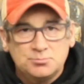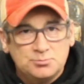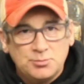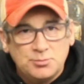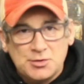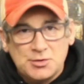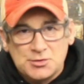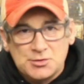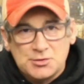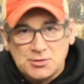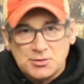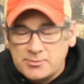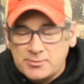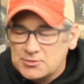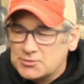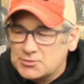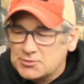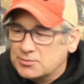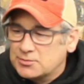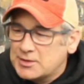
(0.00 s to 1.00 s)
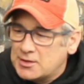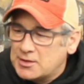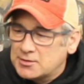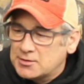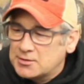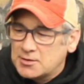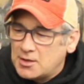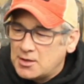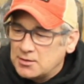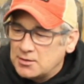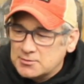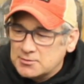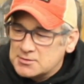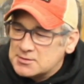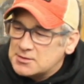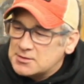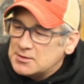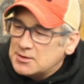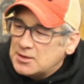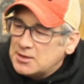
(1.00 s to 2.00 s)
pushing almost
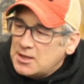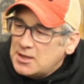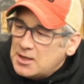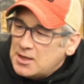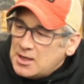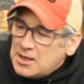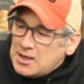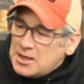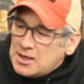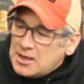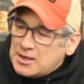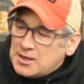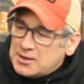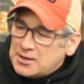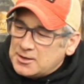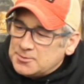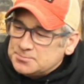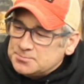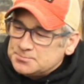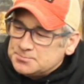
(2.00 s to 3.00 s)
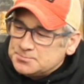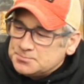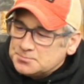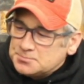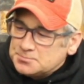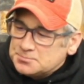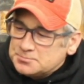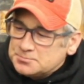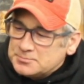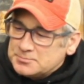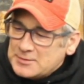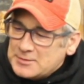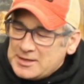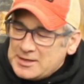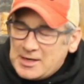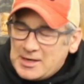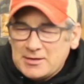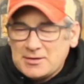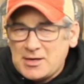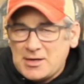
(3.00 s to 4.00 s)
$300. And
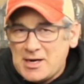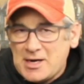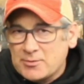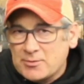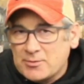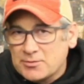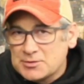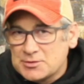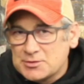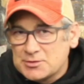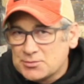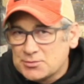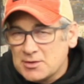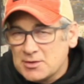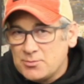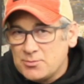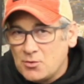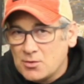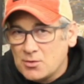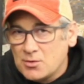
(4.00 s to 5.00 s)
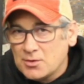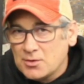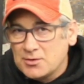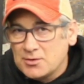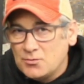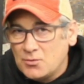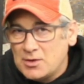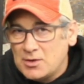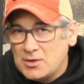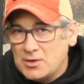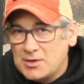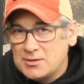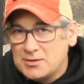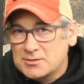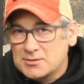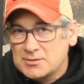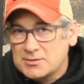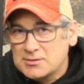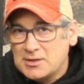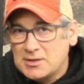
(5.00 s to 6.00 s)
that camera was really more than what
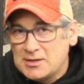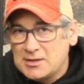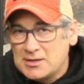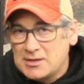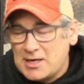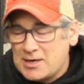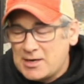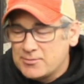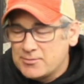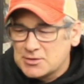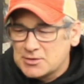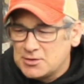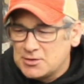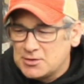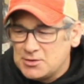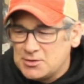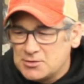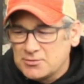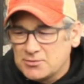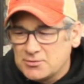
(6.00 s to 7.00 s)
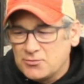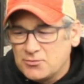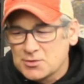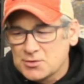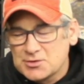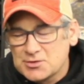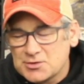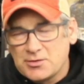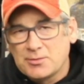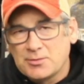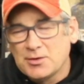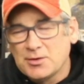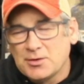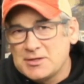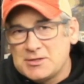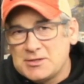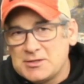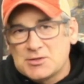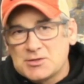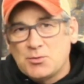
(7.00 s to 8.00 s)
I was going to use it for. So I
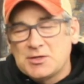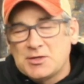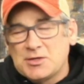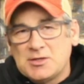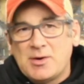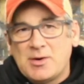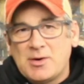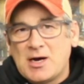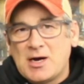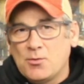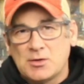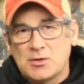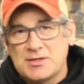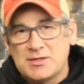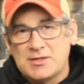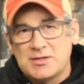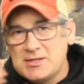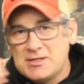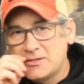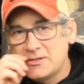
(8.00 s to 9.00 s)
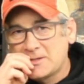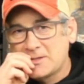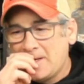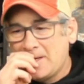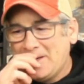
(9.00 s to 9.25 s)
really just wanted to buy one of these